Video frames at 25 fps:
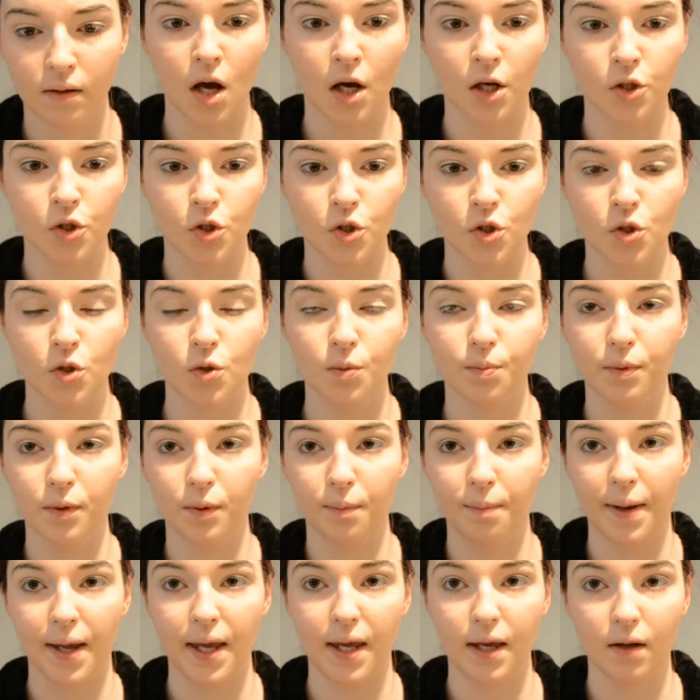a super
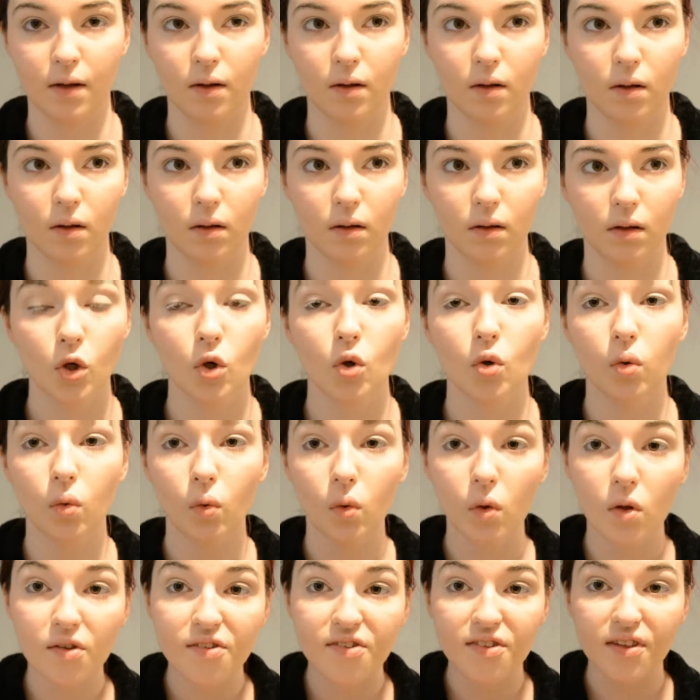pale
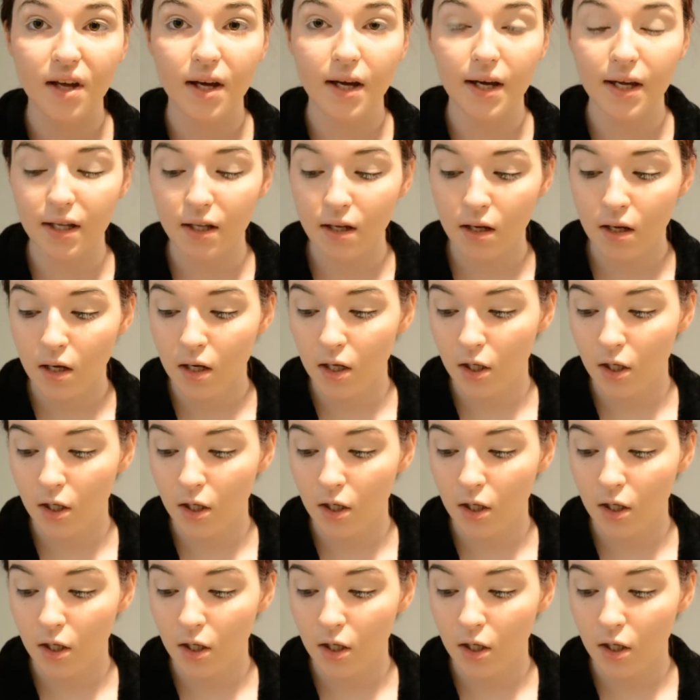cool side.